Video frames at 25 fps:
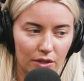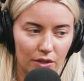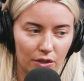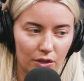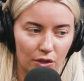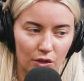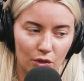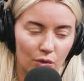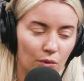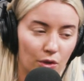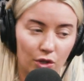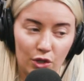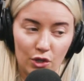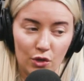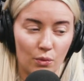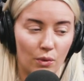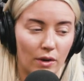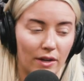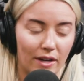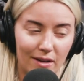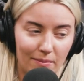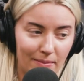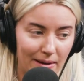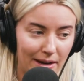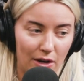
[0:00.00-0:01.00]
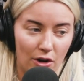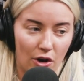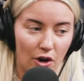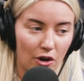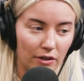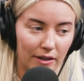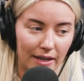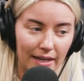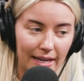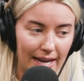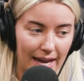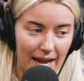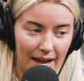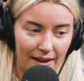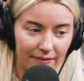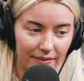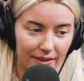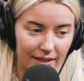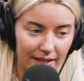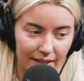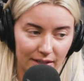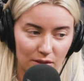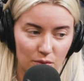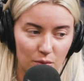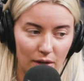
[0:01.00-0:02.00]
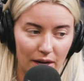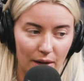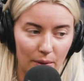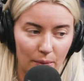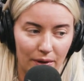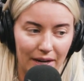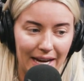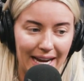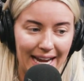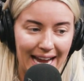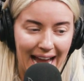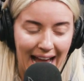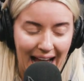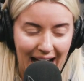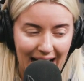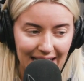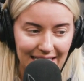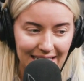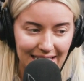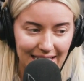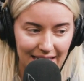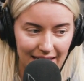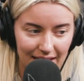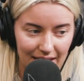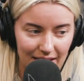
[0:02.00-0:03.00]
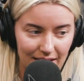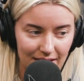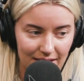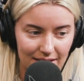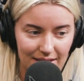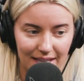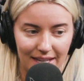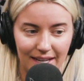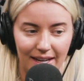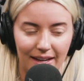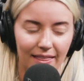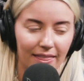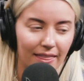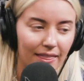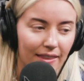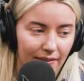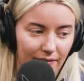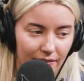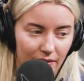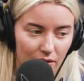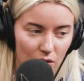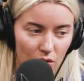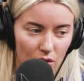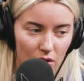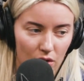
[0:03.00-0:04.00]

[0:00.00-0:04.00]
You wanted me to already have kids, where I had kids and I live in